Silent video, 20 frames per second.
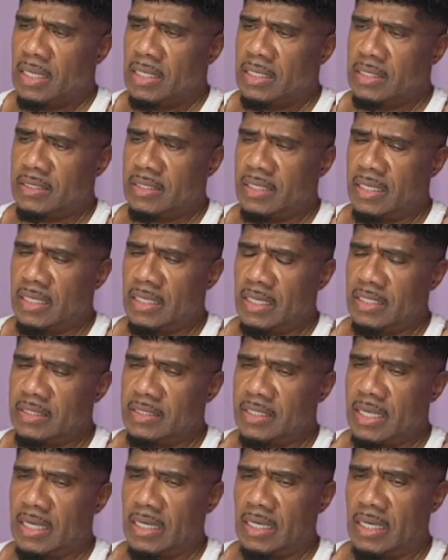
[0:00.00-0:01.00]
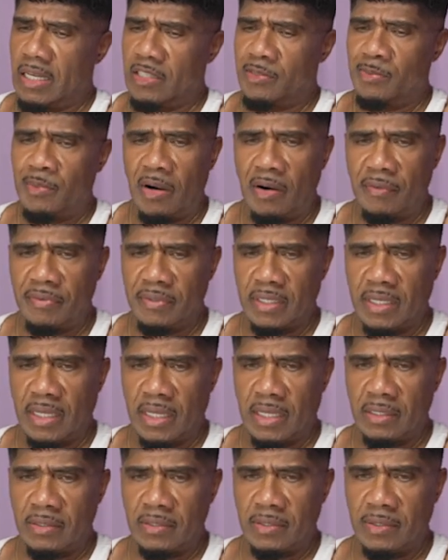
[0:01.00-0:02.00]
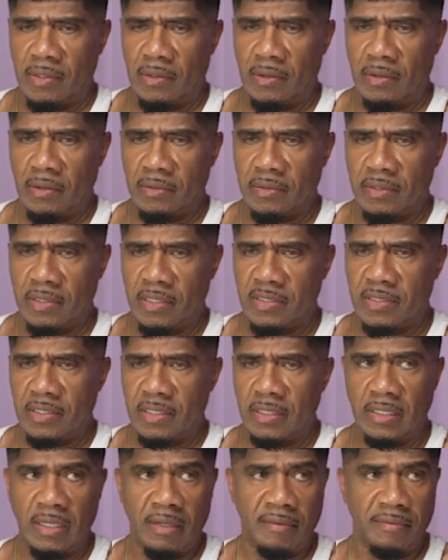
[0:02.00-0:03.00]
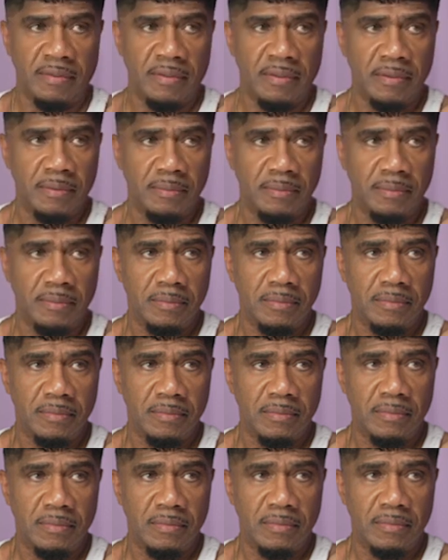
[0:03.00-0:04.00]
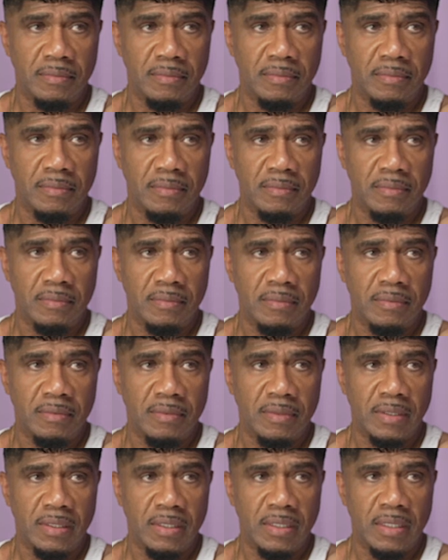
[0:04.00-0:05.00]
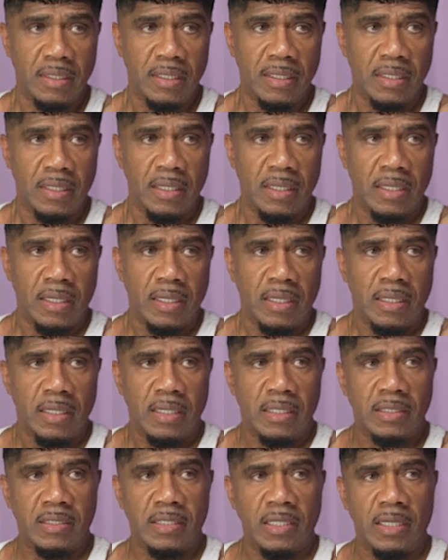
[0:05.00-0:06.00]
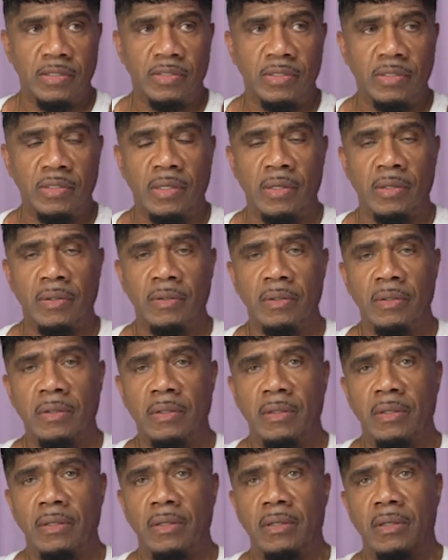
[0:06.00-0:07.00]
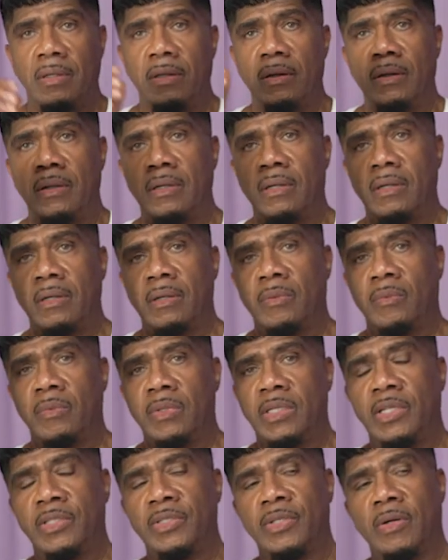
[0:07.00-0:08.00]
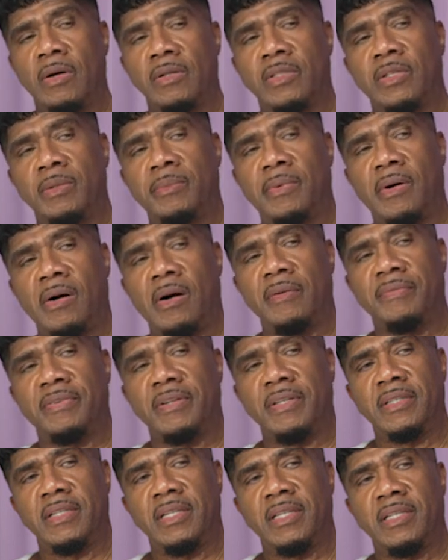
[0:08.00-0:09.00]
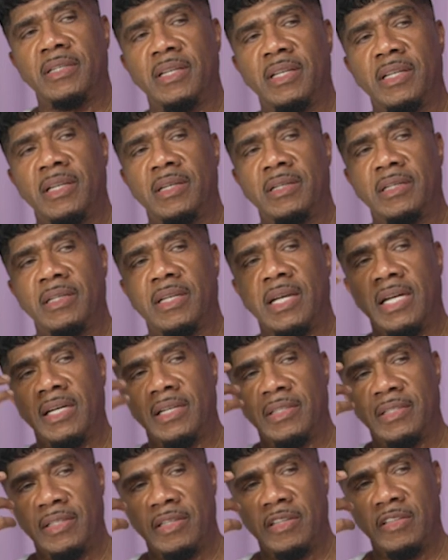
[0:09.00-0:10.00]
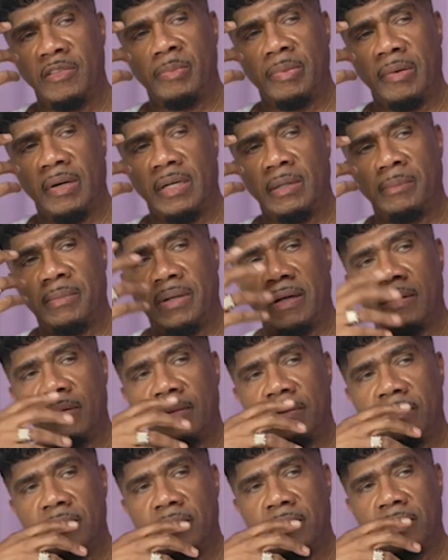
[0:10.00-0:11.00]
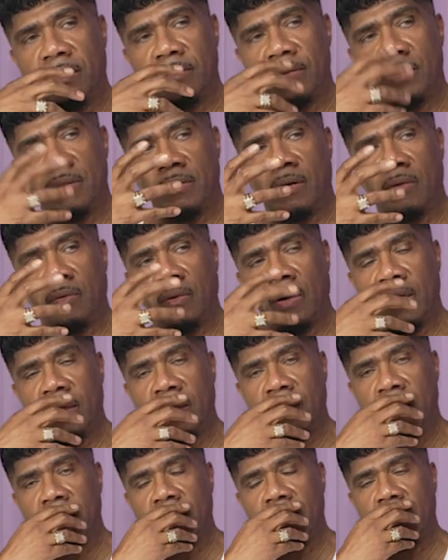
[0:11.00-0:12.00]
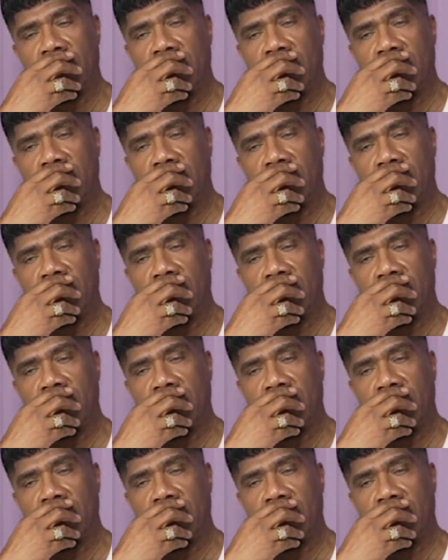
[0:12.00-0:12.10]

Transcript: he said, let's analyze Marvin Gaye's song, Distant Lover. That's my joy. He said, you know, when he talked to Marvin and, and got into his brain about, you know, songwriting,